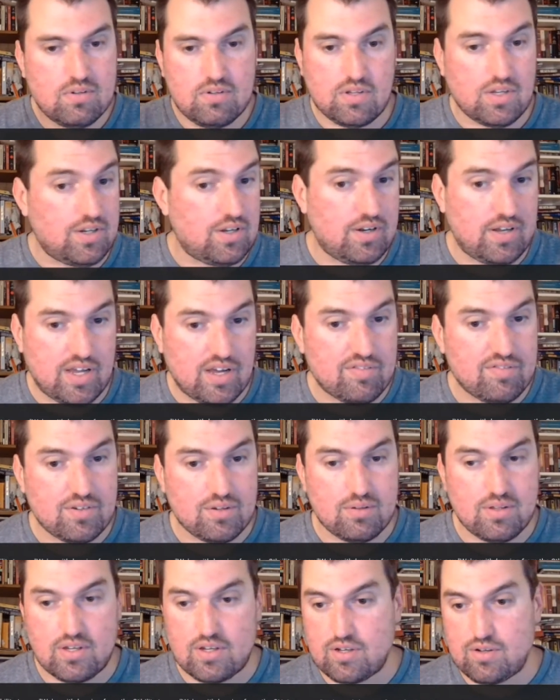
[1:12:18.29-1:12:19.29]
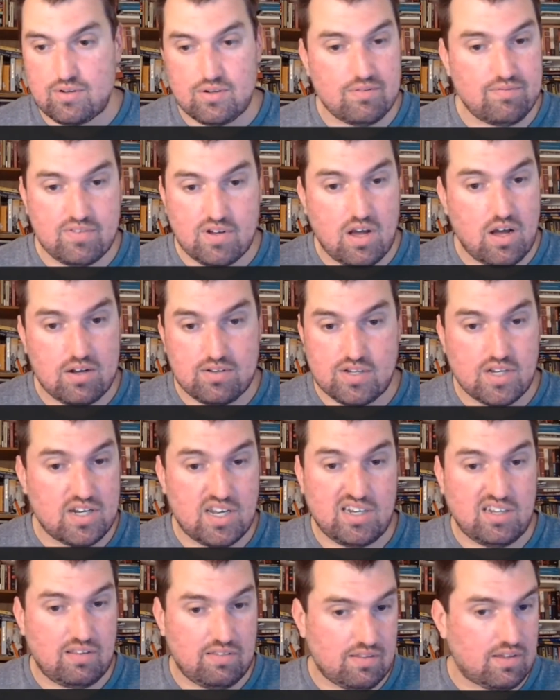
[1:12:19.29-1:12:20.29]
They didn't have to. They could have not done
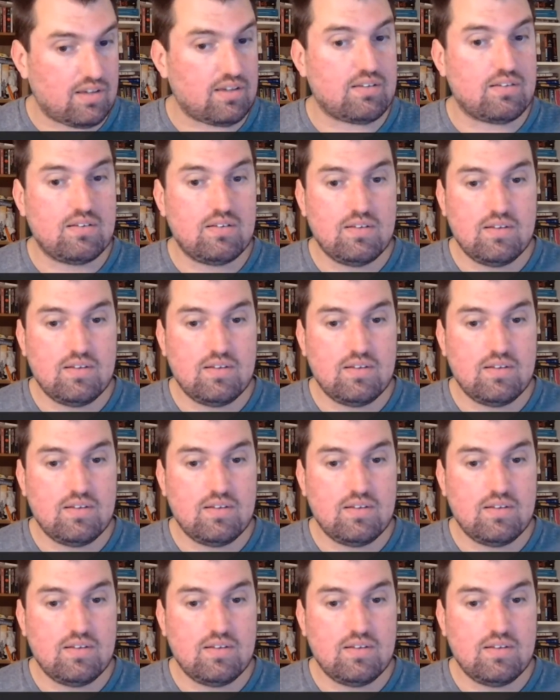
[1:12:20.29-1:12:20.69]
anything,